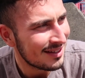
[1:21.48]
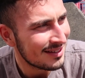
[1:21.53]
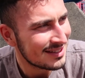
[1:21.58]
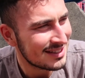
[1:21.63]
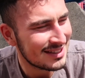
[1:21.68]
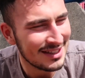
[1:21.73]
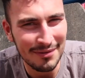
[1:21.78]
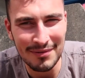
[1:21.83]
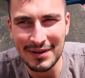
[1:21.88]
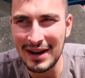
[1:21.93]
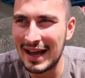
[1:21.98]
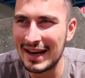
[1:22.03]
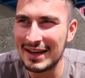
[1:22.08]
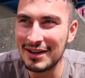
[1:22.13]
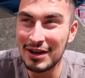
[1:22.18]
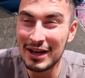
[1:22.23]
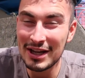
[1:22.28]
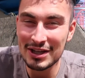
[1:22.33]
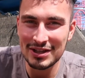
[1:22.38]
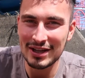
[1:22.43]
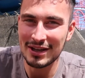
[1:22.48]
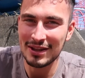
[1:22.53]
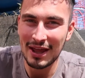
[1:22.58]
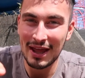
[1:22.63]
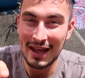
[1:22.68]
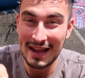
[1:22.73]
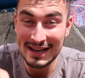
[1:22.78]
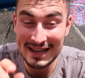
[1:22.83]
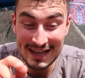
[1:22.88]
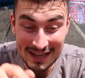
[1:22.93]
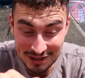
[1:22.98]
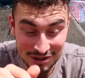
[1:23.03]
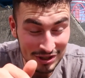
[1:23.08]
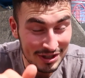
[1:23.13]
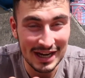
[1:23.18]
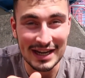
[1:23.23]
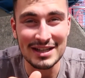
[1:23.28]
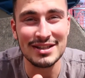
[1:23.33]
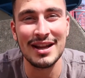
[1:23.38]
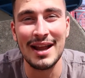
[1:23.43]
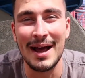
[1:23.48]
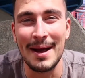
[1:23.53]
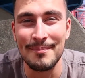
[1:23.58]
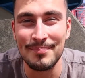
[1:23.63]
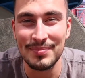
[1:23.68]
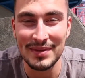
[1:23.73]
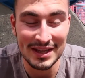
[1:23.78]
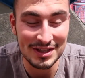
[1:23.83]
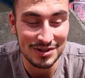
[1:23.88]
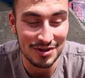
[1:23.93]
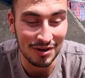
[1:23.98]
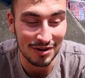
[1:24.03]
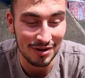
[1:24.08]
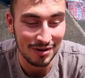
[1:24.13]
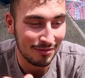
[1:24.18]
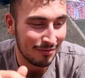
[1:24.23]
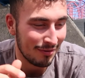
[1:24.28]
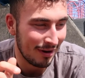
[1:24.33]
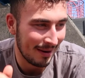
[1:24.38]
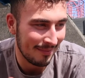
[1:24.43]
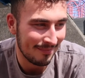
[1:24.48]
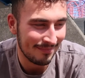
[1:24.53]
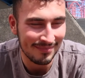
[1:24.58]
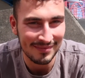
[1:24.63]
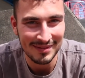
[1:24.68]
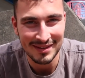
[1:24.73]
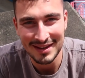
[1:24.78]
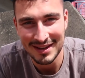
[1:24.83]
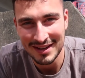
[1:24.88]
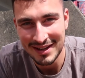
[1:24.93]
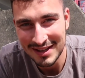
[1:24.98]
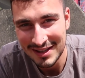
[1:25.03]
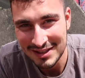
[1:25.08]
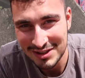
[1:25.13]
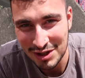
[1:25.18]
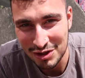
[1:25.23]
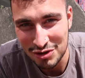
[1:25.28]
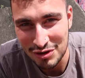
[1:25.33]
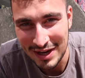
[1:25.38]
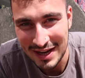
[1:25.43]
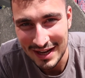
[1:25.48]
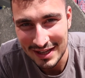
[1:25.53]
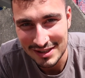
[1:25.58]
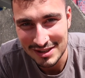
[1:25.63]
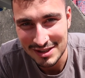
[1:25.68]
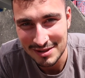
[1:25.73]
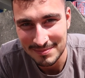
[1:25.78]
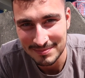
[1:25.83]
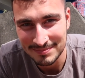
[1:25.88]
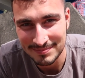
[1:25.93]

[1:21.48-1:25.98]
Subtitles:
Something like that, and it literally tastes like that. It's good. Right, let's go train legs.